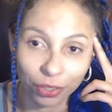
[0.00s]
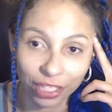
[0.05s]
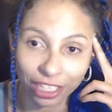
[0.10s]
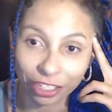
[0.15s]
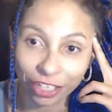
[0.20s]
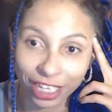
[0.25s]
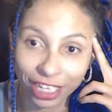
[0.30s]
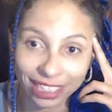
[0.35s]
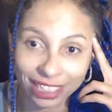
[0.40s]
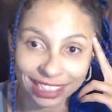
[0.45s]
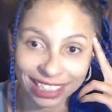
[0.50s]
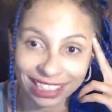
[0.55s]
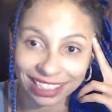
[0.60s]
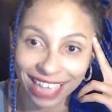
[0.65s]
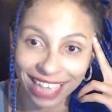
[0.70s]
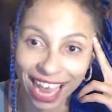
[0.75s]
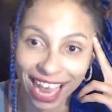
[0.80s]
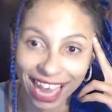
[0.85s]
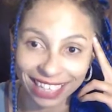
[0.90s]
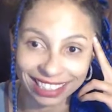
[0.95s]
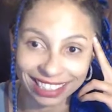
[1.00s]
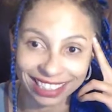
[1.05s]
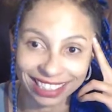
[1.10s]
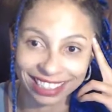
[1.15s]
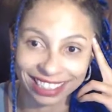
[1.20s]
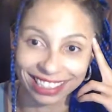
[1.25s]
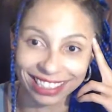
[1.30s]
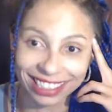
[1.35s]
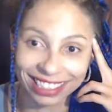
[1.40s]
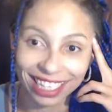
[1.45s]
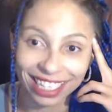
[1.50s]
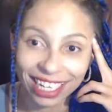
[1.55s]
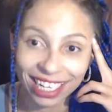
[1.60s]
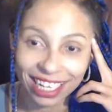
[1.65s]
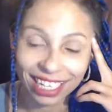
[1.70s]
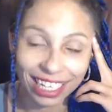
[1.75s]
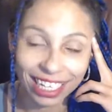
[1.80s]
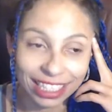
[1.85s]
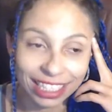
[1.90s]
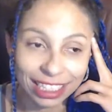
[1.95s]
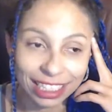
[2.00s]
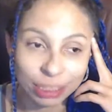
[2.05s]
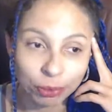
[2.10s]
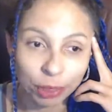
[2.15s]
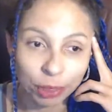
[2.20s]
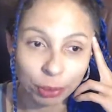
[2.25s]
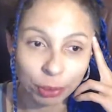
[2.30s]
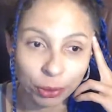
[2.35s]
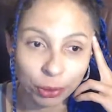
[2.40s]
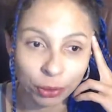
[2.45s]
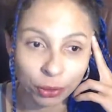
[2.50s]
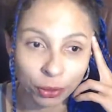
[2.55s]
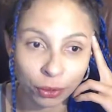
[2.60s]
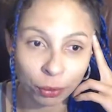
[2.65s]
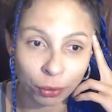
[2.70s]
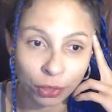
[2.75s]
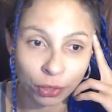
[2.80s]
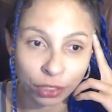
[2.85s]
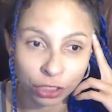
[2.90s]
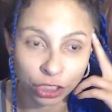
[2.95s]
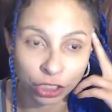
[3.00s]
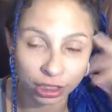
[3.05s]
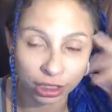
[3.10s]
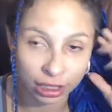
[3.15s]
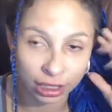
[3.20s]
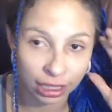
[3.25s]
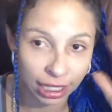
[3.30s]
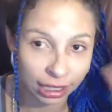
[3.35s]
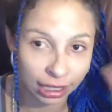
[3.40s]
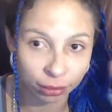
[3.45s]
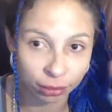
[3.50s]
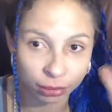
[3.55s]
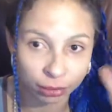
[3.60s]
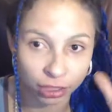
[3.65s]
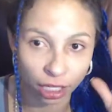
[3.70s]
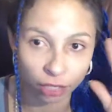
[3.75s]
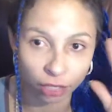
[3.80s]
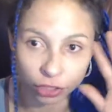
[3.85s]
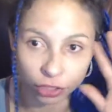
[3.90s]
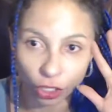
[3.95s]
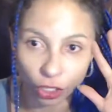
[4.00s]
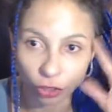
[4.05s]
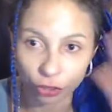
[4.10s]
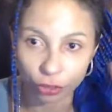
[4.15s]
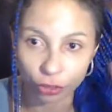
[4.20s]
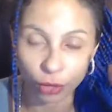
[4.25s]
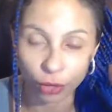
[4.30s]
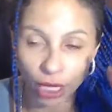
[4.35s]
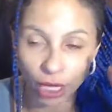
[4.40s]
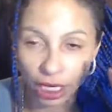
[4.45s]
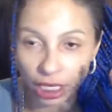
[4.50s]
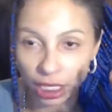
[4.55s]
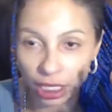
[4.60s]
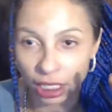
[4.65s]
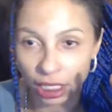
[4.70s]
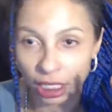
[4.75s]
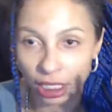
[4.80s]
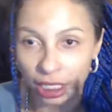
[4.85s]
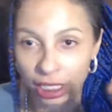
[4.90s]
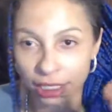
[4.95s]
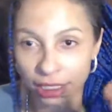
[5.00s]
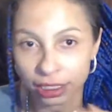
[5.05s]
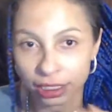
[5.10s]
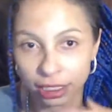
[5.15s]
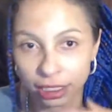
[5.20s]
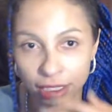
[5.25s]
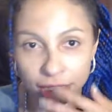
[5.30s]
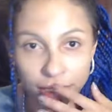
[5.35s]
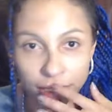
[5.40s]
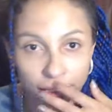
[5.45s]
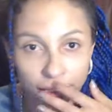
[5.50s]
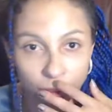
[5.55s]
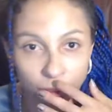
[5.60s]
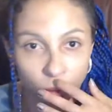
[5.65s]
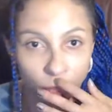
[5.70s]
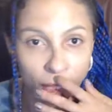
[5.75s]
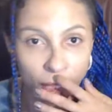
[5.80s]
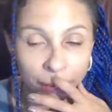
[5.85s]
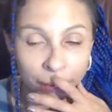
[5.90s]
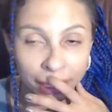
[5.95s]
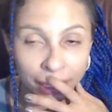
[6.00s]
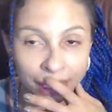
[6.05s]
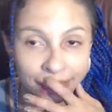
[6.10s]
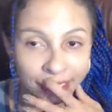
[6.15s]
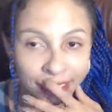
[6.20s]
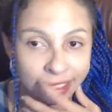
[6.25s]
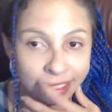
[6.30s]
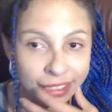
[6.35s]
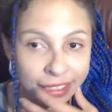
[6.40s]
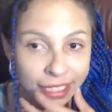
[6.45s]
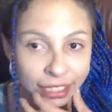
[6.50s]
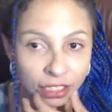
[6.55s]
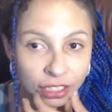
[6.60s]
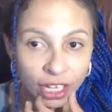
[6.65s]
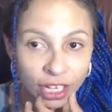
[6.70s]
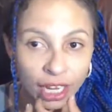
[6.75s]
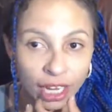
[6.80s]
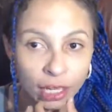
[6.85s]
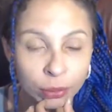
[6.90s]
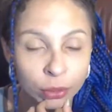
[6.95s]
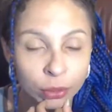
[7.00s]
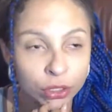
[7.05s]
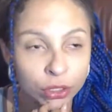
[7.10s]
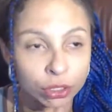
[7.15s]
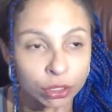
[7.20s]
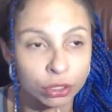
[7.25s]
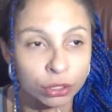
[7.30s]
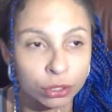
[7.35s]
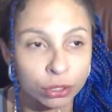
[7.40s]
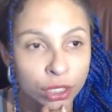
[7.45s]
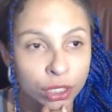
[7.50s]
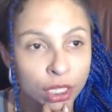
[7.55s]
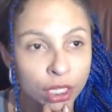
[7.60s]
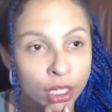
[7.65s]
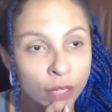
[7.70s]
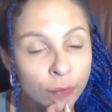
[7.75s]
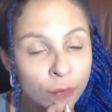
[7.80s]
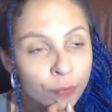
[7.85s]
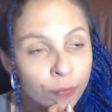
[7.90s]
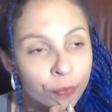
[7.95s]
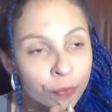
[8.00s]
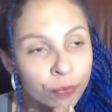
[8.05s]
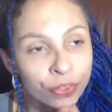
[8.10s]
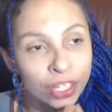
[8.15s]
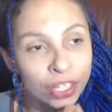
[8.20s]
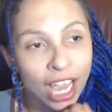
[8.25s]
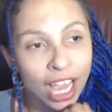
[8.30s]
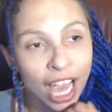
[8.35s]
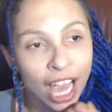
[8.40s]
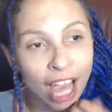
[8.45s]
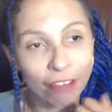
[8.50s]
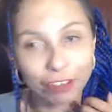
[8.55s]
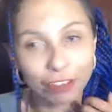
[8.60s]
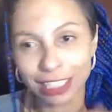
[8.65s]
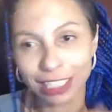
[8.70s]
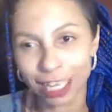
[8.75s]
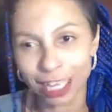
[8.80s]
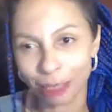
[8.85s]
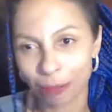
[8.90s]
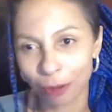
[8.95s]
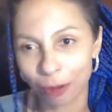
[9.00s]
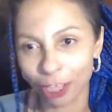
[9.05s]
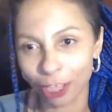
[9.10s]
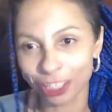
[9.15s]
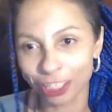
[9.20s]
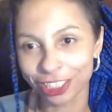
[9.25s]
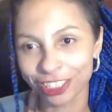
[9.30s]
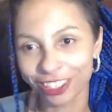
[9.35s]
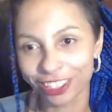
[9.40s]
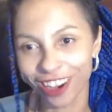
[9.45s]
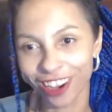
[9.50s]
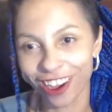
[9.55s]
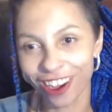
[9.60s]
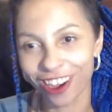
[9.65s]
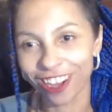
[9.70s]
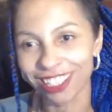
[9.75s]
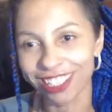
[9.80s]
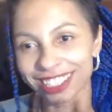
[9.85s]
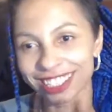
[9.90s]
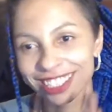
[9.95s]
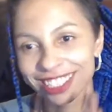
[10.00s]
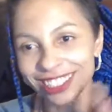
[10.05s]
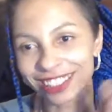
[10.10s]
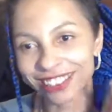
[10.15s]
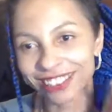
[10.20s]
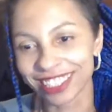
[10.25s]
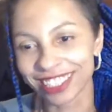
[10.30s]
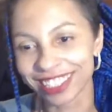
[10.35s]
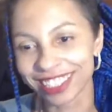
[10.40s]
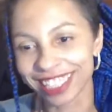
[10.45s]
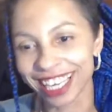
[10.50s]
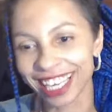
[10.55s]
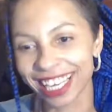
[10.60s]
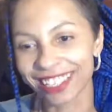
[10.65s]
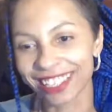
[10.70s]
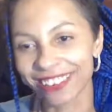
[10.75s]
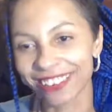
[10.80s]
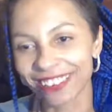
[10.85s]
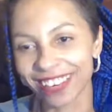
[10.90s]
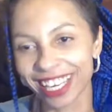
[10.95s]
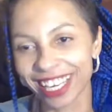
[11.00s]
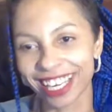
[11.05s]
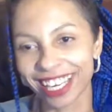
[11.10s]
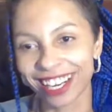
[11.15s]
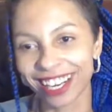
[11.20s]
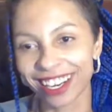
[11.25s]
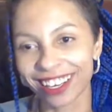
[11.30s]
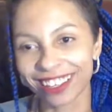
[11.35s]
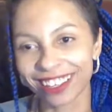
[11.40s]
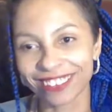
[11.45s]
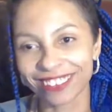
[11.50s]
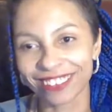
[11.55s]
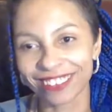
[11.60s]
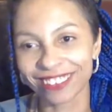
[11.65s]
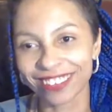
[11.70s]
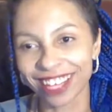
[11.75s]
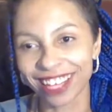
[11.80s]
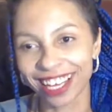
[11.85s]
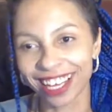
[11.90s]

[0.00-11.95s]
craziest accidents. Like these people will just get themselves through anything. It's quite amazing. It's like they're able to have this like martial arts almost kind of way of